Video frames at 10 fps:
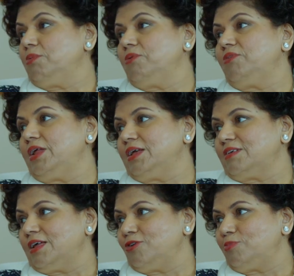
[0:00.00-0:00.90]
they were very
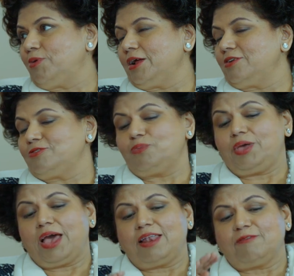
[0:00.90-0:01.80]
excited to practice. So
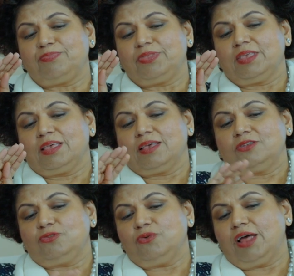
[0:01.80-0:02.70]
we had
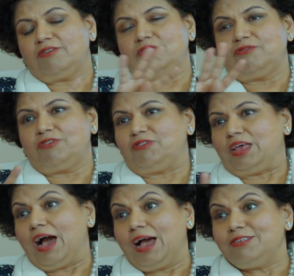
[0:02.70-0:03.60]

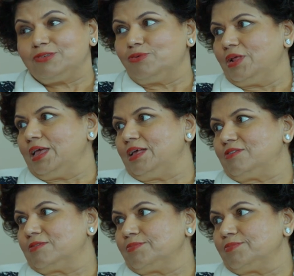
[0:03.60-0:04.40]
250 high school kids.